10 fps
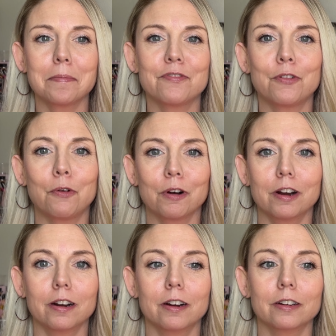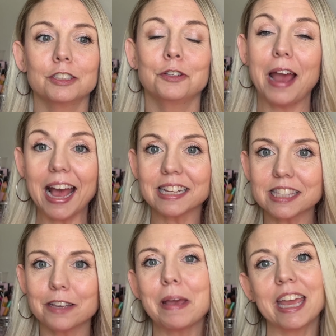for to ask
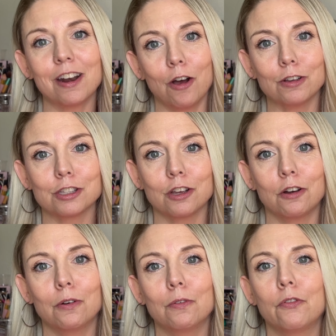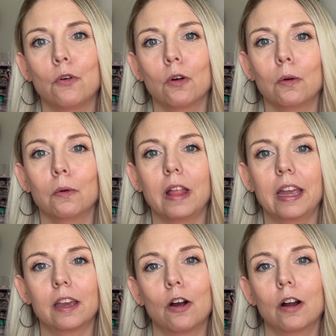them, and also for
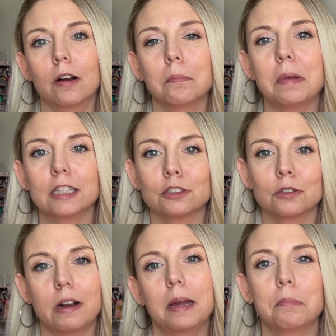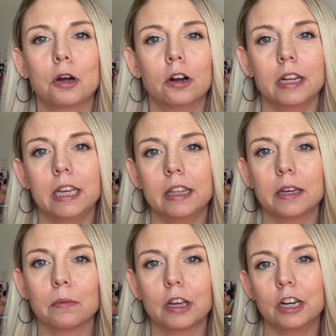like our bachelorette party
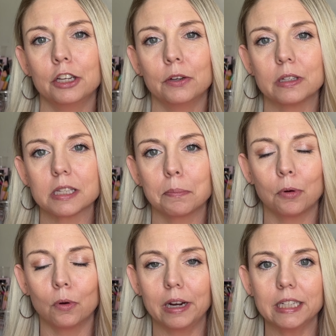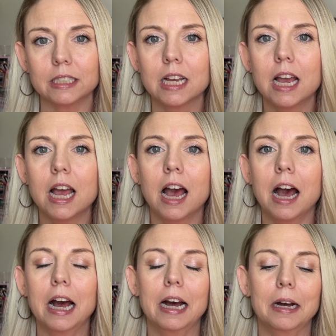that we're gonna do at some point.
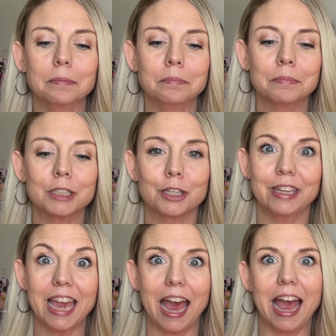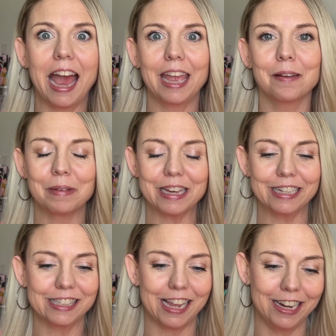So yeah, I am
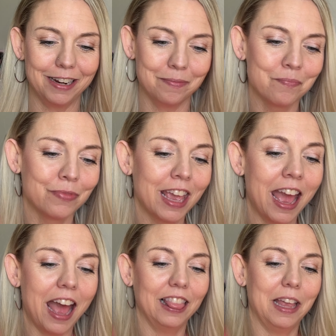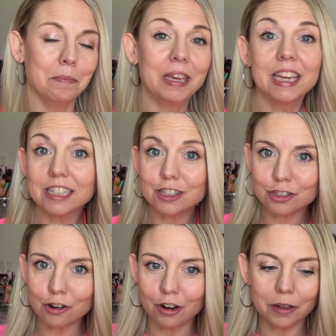excited. Let me get
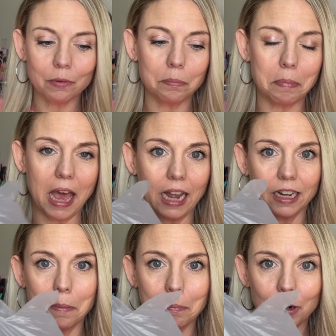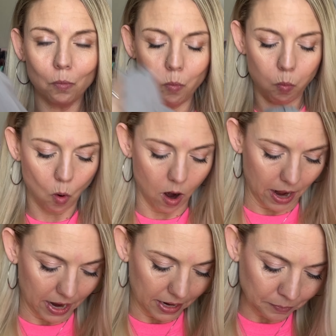started with bag number
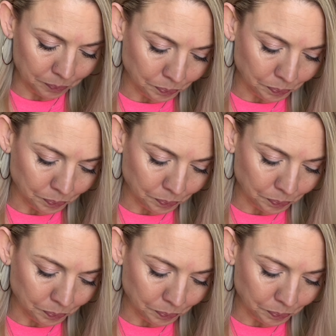one.